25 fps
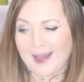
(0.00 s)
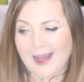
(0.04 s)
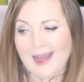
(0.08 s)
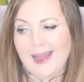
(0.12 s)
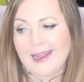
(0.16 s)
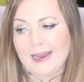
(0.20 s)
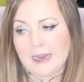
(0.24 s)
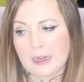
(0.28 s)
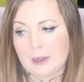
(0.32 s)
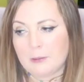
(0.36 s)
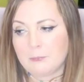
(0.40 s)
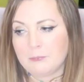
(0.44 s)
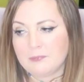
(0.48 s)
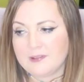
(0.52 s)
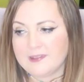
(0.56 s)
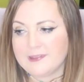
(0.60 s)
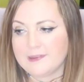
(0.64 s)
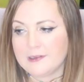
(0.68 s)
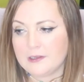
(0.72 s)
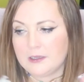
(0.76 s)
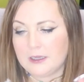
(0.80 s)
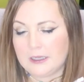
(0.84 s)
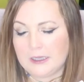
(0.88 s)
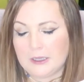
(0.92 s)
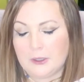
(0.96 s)
I am
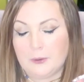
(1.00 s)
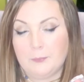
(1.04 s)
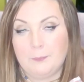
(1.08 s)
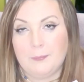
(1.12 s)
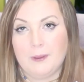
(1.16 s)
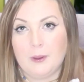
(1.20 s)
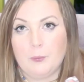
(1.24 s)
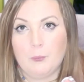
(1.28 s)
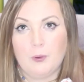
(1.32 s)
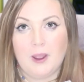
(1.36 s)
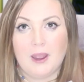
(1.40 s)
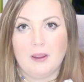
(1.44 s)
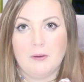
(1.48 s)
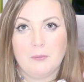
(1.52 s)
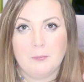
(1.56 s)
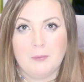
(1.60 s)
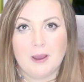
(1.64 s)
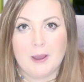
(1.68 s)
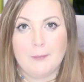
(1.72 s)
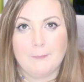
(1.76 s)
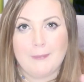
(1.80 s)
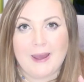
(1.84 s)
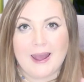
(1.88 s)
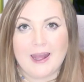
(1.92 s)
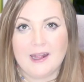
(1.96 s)
still a little bit wearing
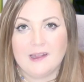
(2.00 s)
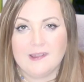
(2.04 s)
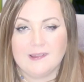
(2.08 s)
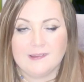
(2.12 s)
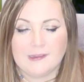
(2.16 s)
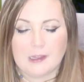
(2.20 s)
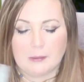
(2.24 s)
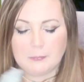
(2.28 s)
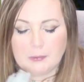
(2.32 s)
my mask.